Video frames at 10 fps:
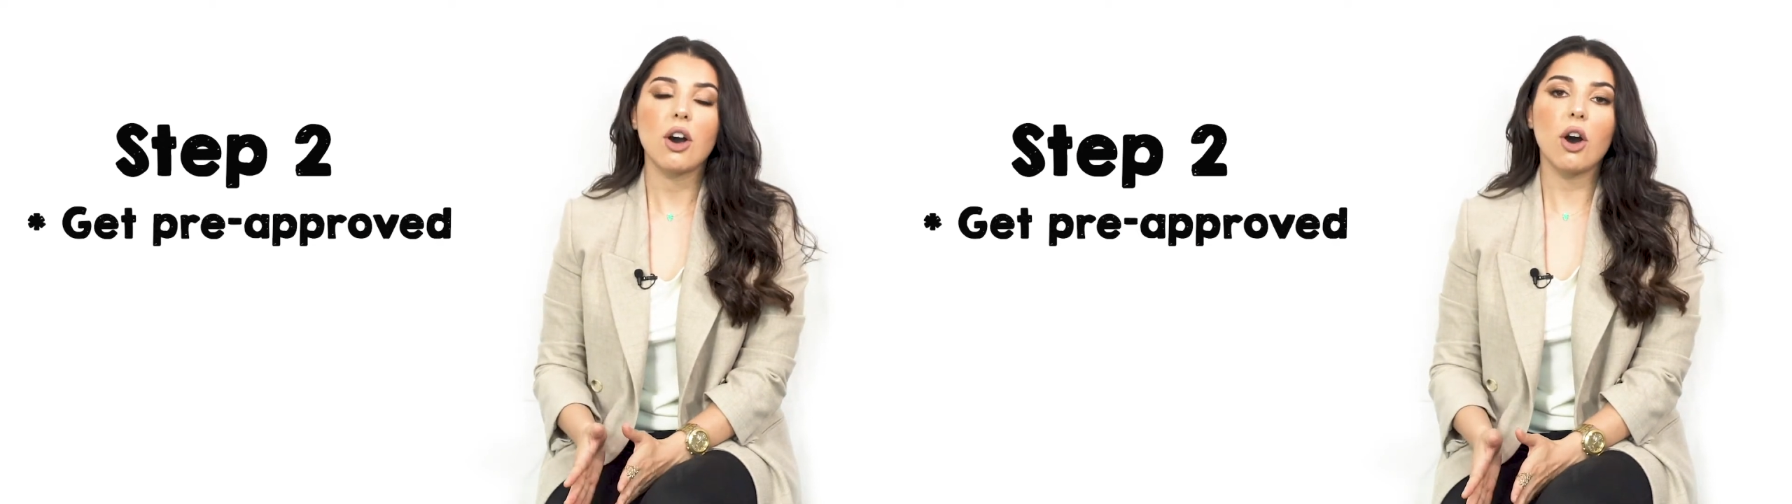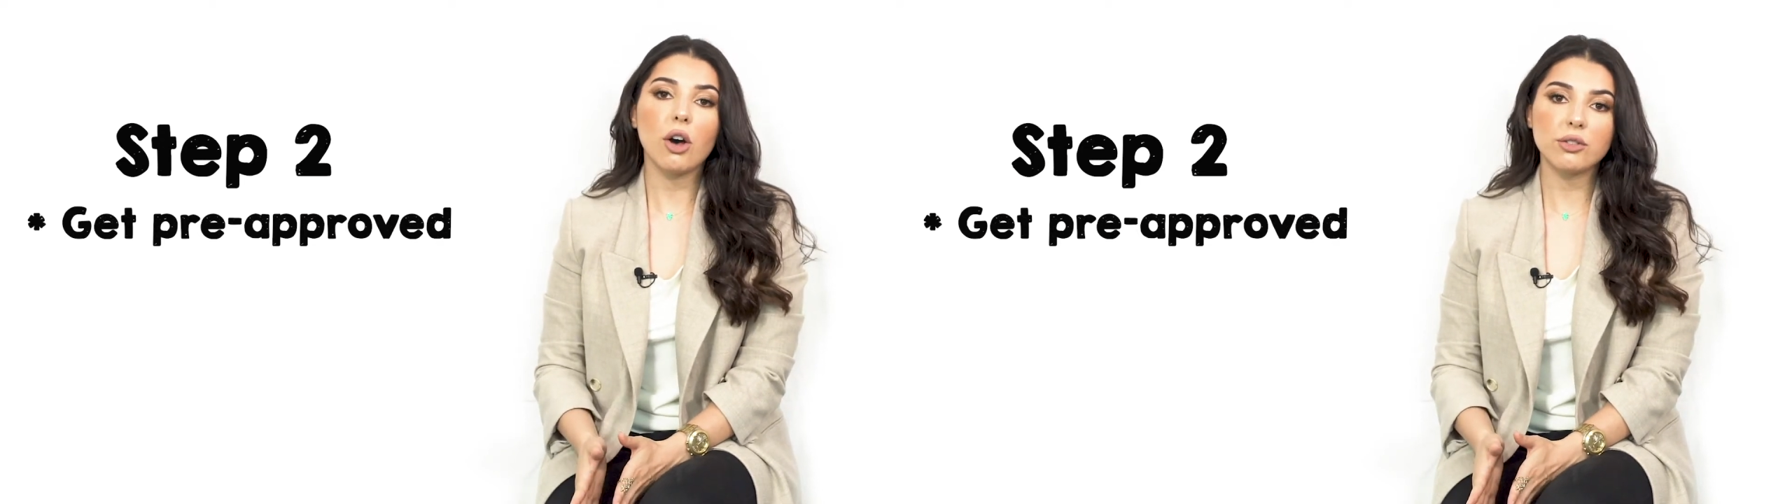
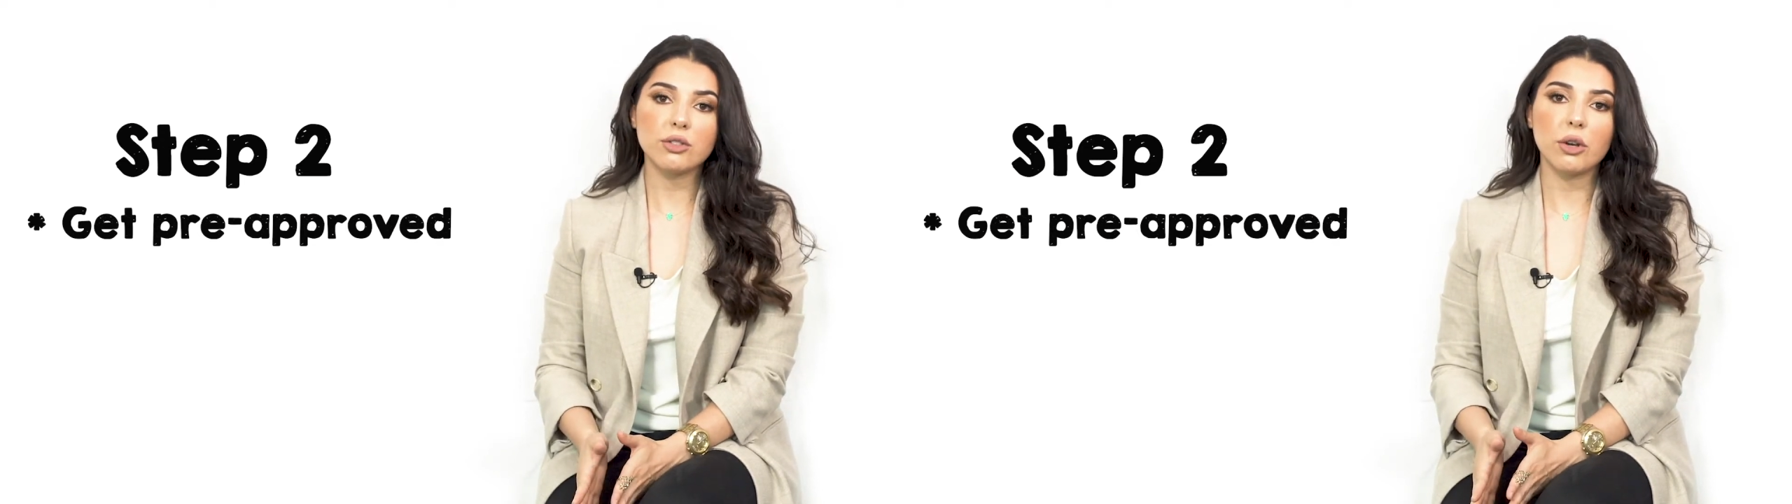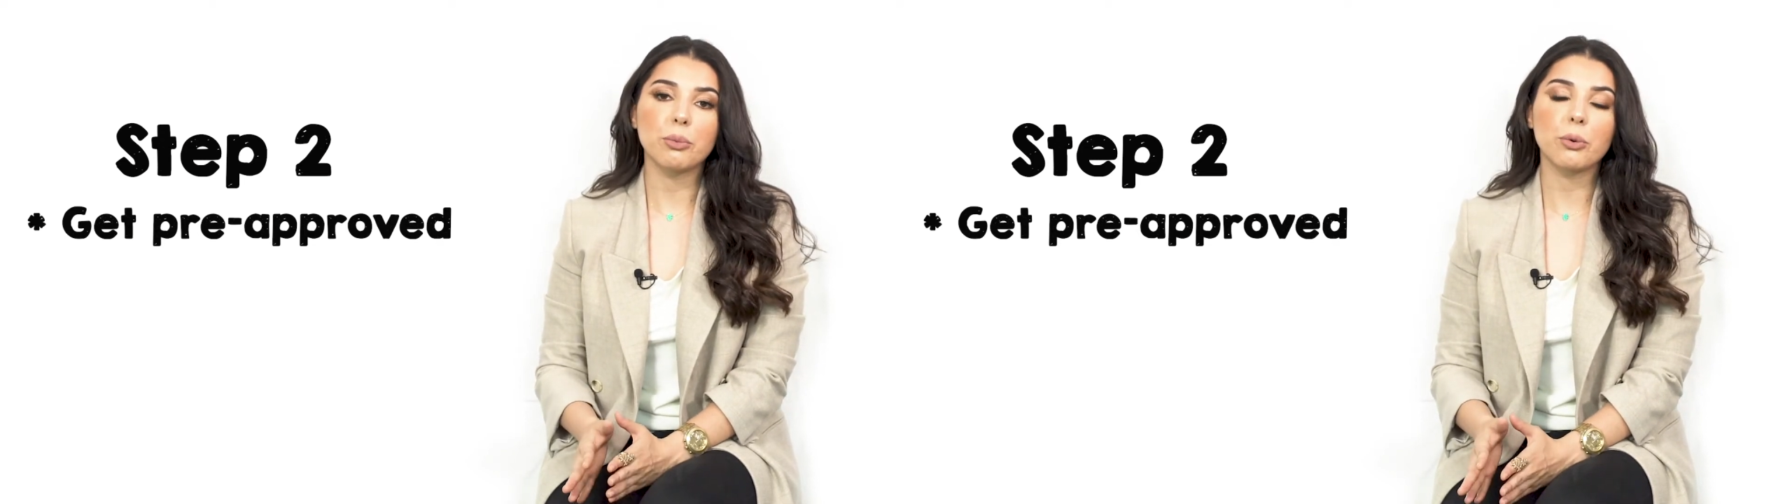
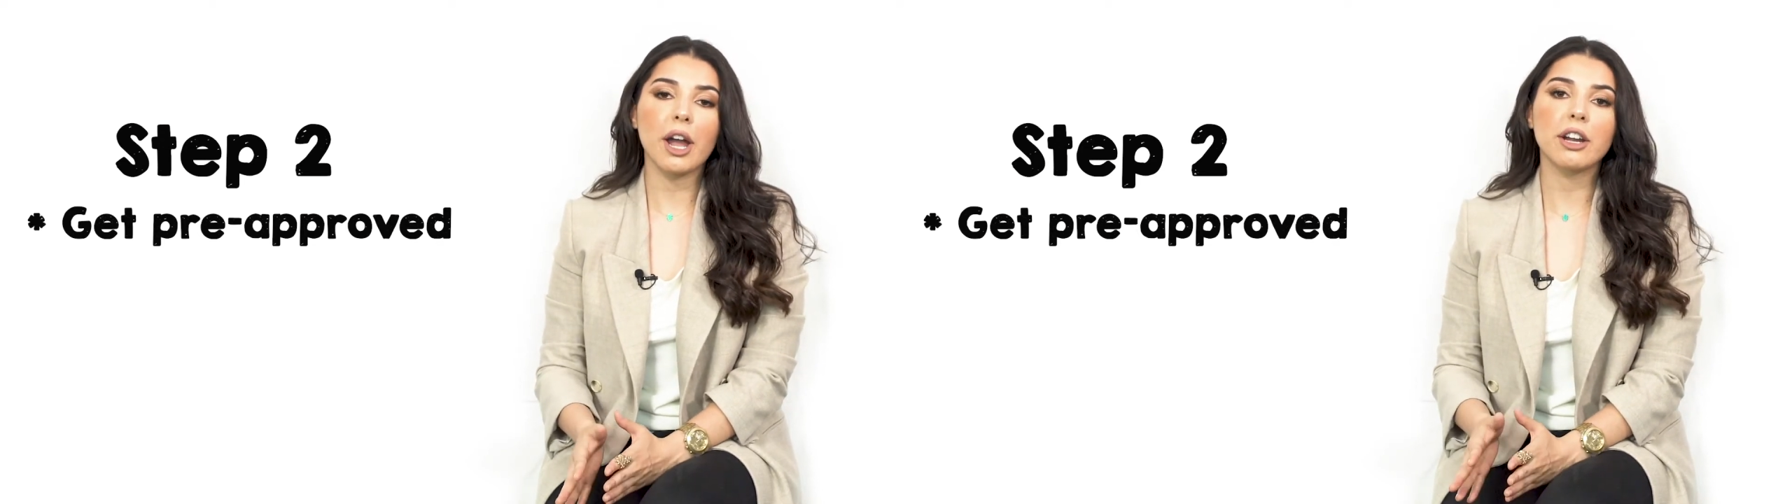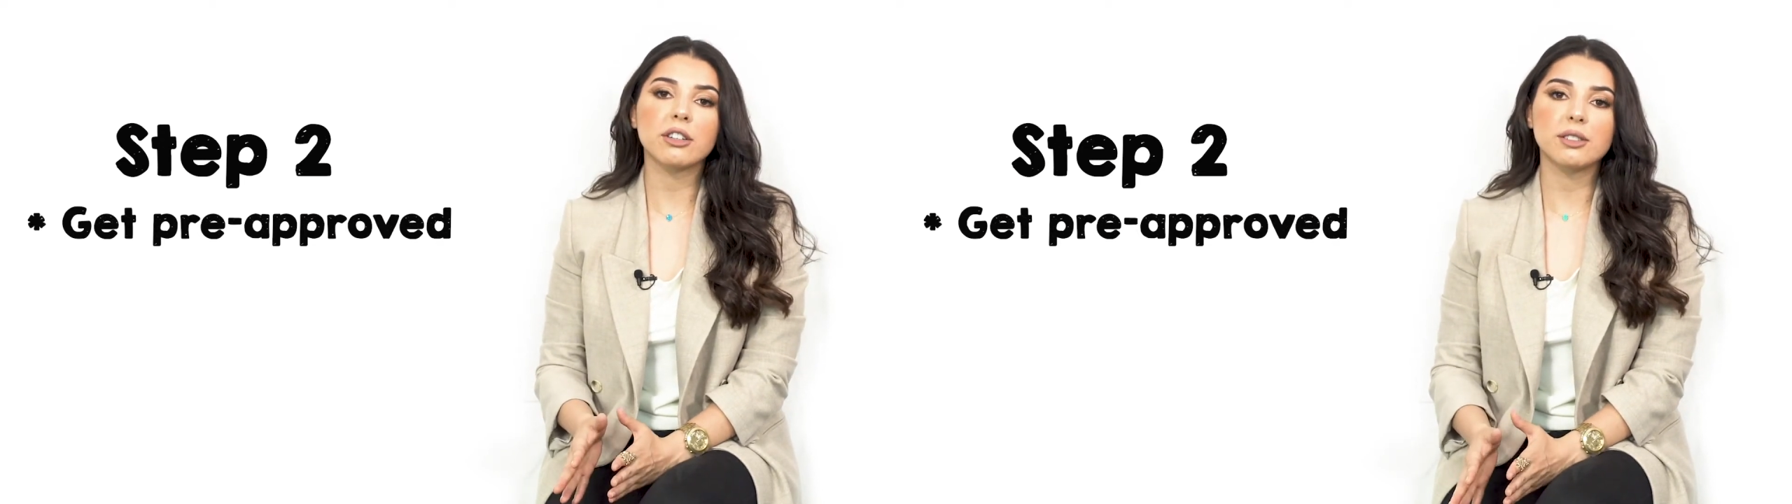Also,
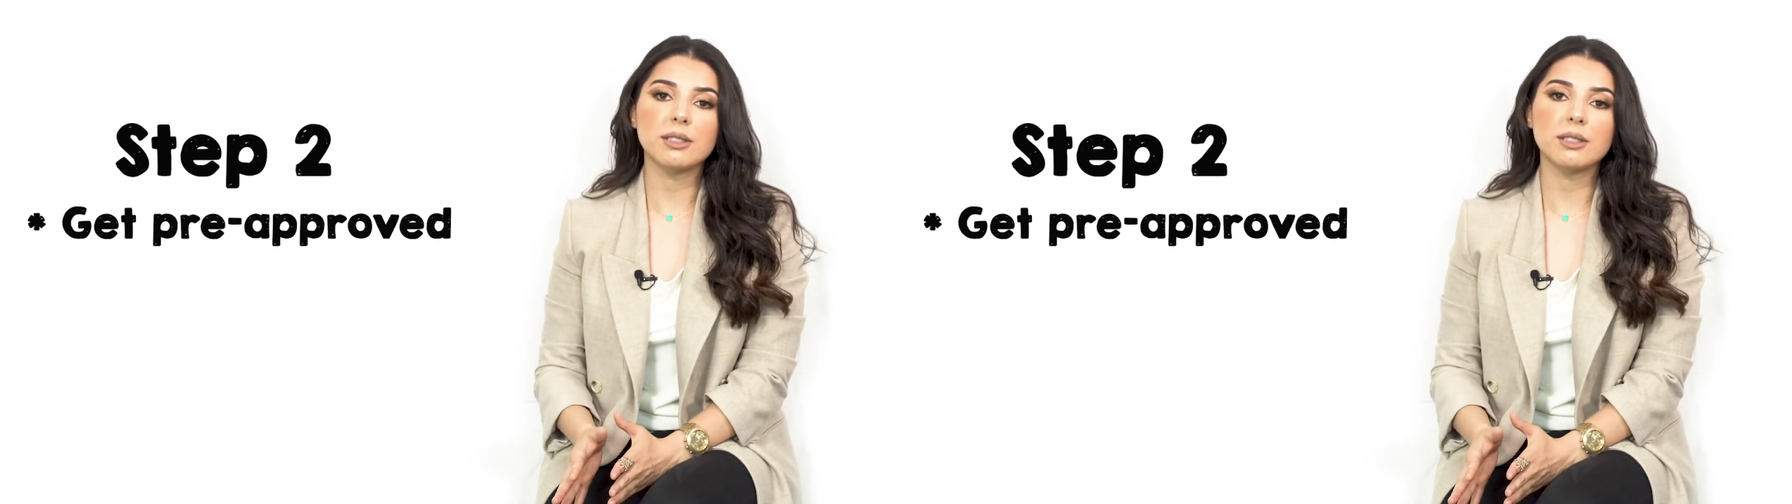prior to